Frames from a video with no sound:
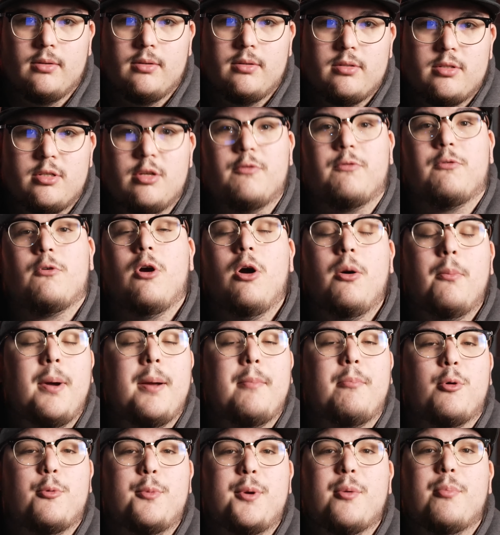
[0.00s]
So for all my
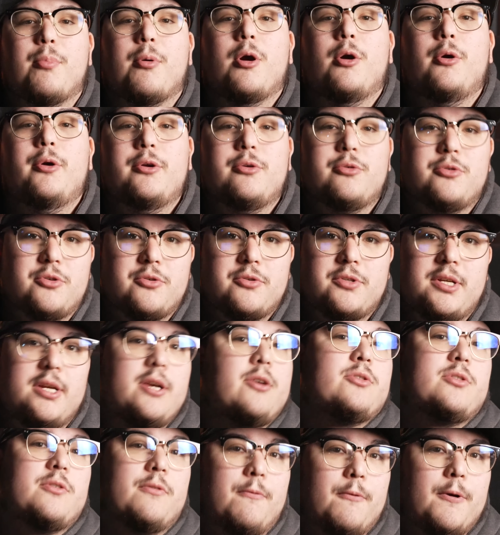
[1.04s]
Premiere Pro users,
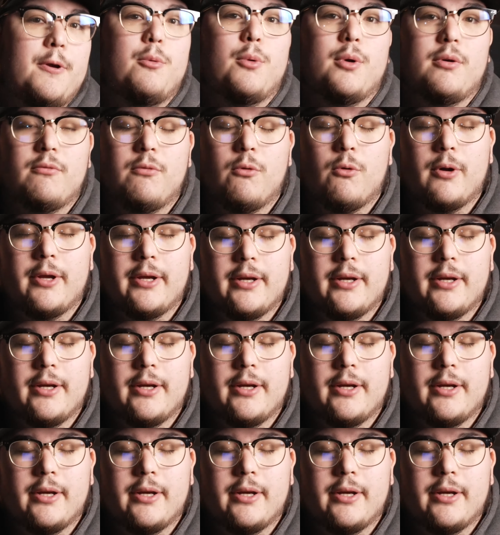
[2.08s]
here's a free one for